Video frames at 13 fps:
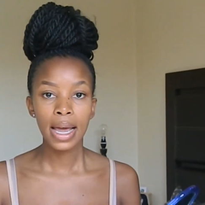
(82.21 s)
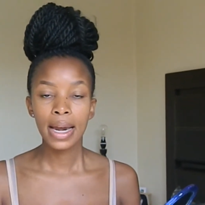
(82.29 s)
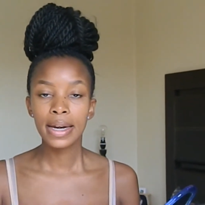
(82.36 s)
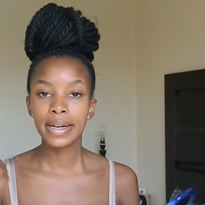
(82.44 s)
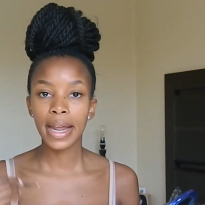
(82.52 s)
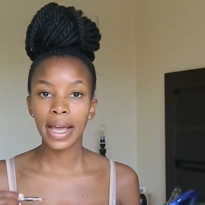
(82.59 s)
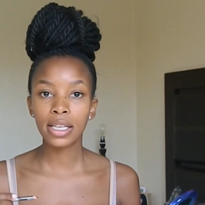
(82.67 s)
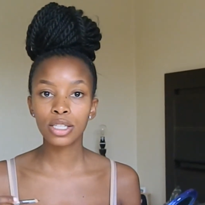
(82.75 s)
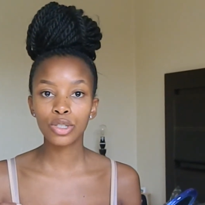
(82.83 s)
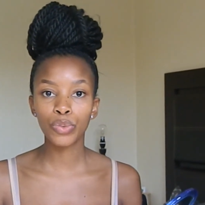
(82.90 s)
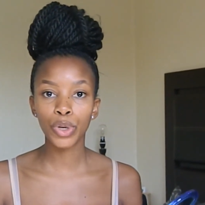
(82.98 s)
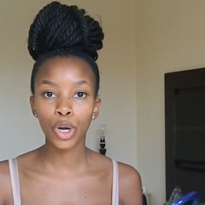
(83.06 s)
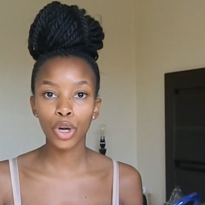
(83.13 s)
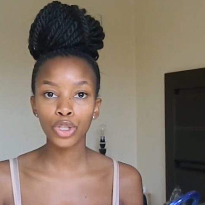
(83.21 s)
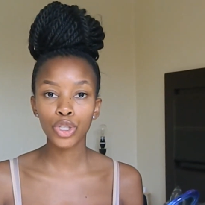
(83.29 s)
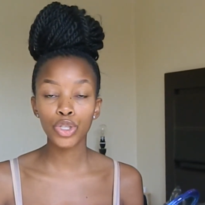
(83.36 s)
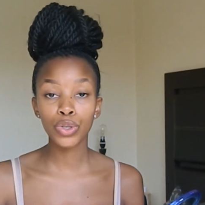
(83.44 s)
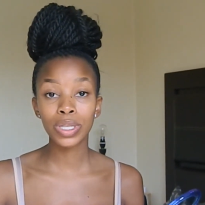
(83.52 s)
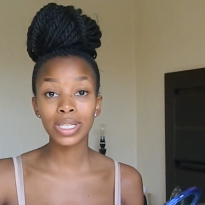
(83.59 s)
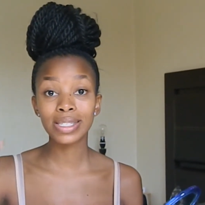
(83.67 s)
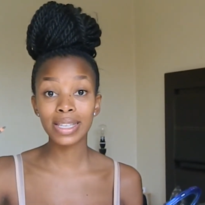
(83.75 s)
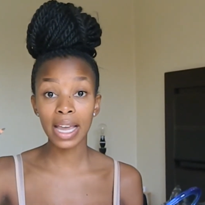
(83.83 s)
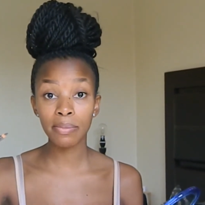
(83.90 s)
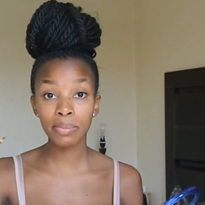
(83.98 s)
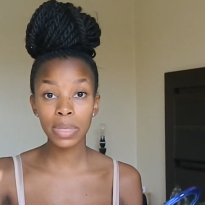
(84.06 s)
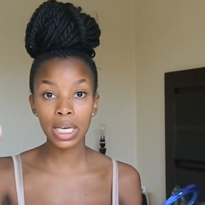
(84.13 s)
Next, we're going to do the
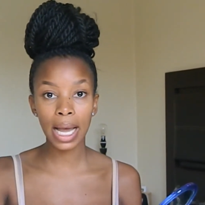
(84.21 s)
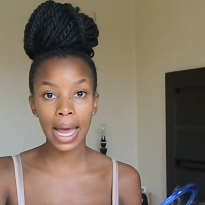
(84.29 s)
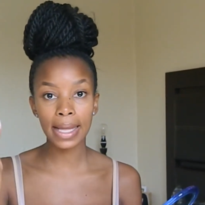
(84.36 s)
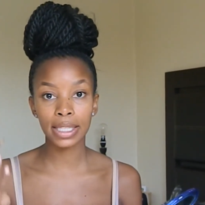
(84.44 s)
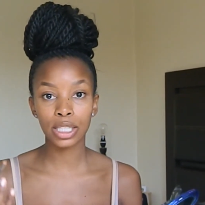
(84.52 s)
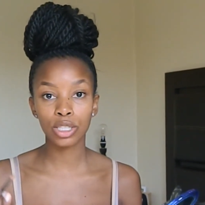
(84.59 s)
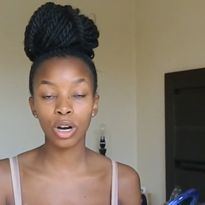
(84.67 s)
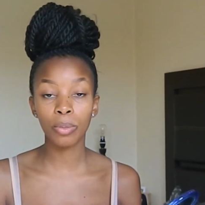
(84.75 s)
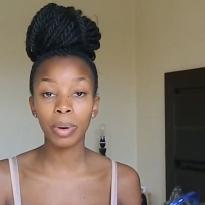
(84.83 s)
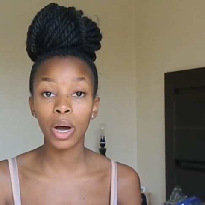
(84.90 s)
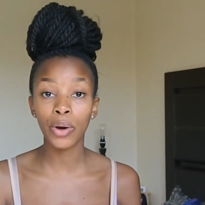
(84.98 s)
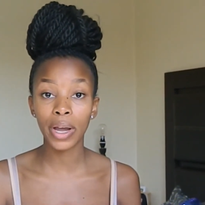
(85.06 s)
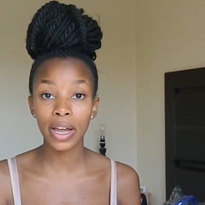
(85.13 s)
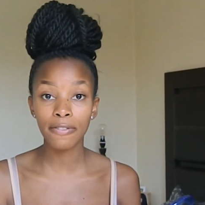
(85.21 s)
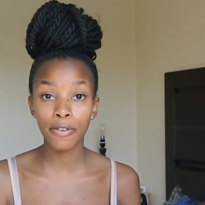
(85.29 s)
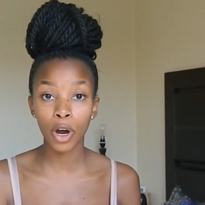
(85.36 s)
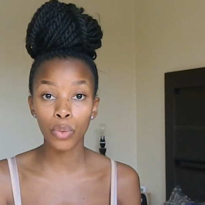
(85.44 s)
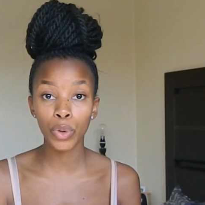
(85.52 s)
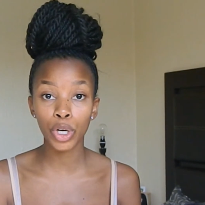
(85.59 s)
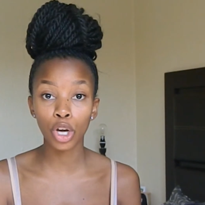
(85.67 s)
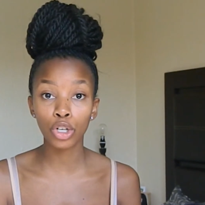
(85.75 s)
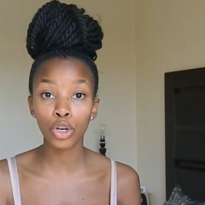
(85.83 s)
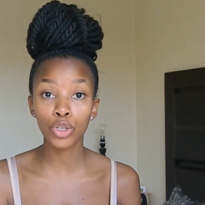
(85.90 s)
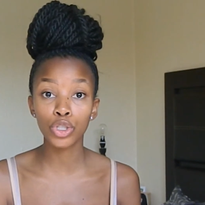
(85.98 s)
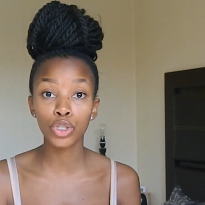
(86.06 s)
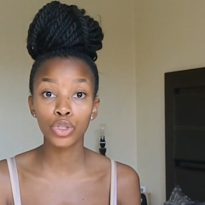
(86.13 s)
same thing at the top. However, we're not
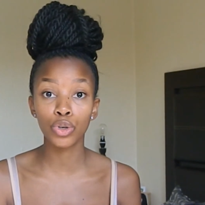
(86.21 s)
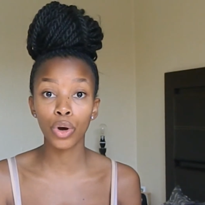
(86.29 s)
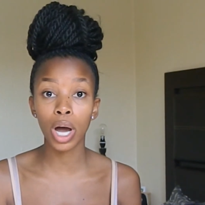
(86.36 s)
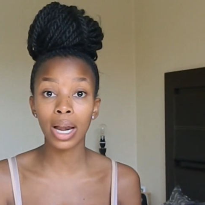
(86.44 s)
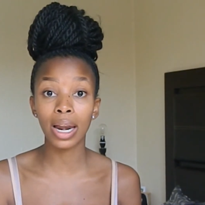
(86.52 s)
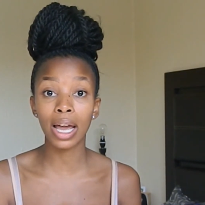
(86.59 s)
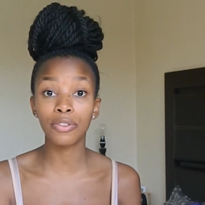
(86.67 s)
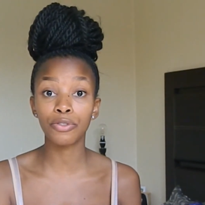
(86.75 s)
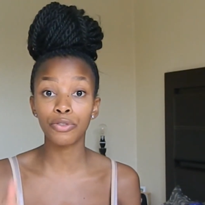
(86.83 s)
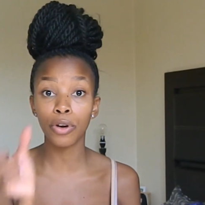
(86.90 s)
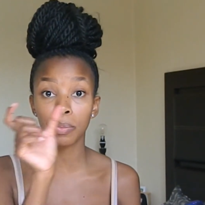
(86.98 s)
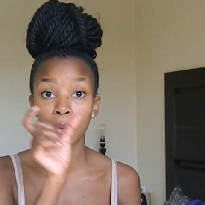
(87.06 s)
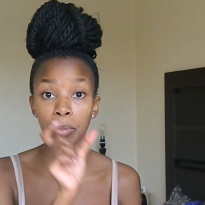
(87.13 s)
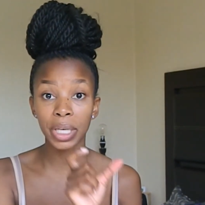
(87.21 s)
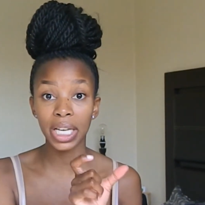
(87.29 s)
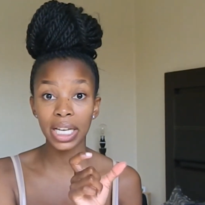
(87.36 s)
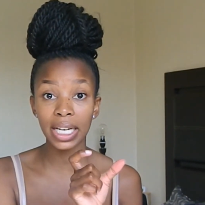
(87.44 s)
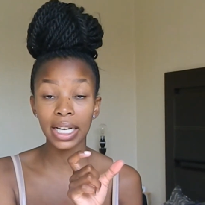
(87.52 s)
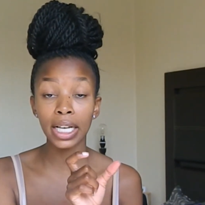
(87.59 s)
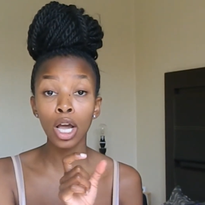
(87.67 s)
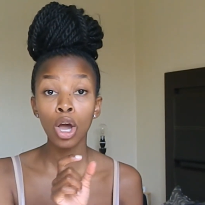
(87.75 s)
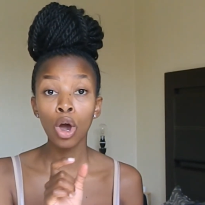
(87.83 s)
going to draw our line from the beginning.